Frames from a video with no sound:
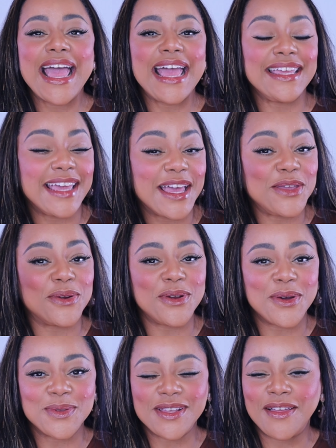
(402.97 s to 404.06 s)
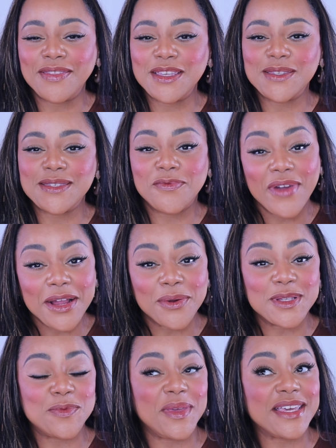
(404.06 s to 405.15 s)
and get your nose on this
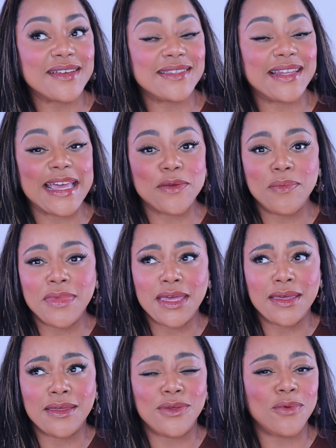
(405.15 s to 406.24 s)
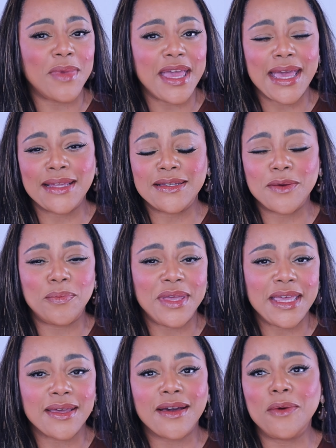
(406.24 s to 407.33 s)
fragrance because, like me, you may end up
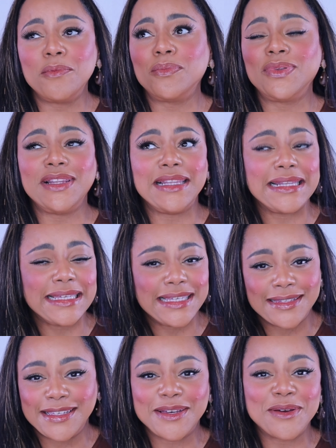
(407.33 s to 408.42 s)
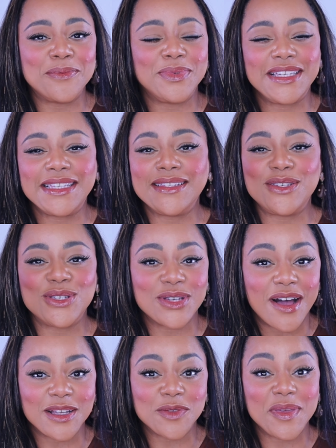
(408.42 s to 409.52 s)
being completely
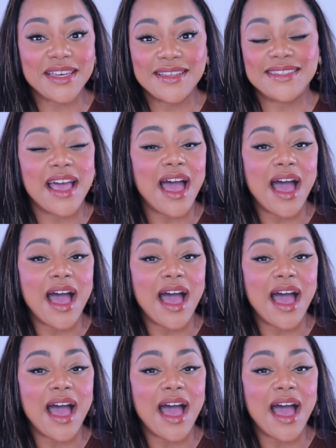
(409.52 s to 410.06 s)
shocked because